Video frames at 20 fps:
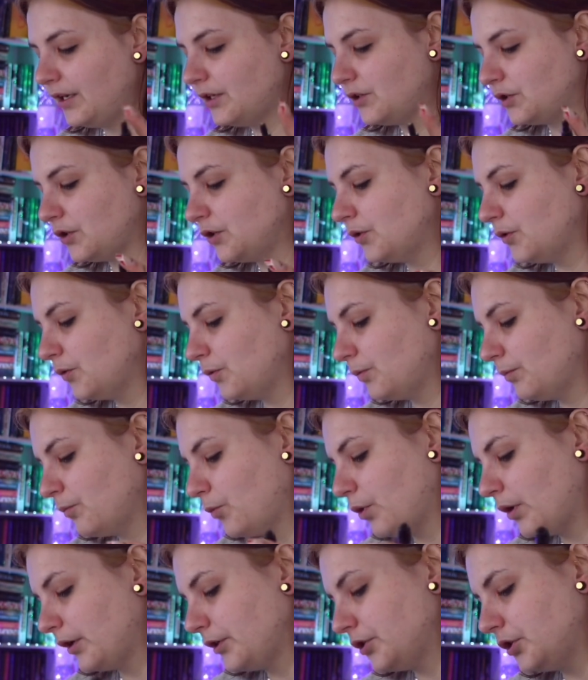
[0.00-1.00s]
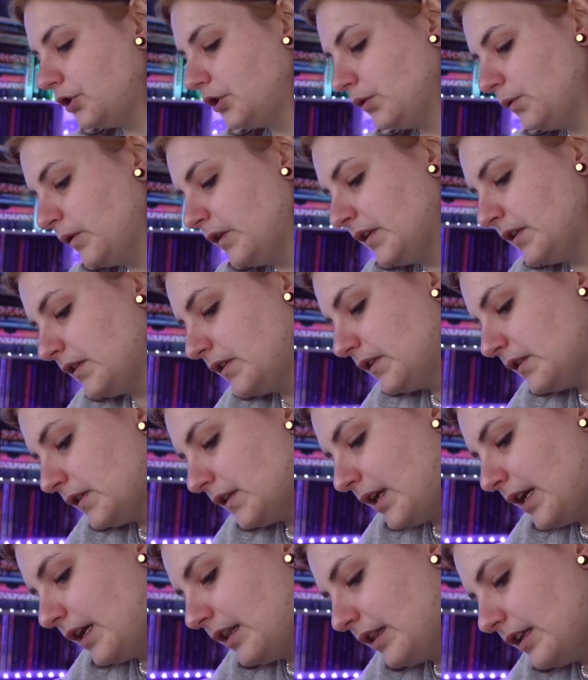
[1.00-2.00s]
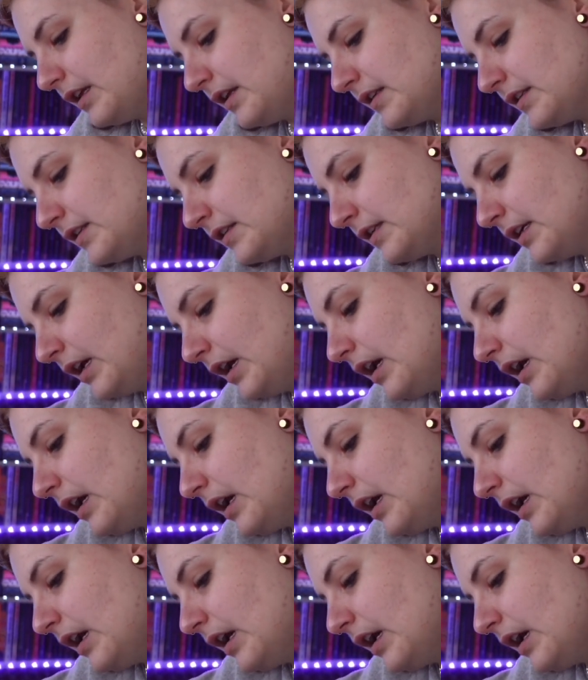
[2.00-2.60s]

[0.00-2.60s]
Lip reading: do more to-do lists like this,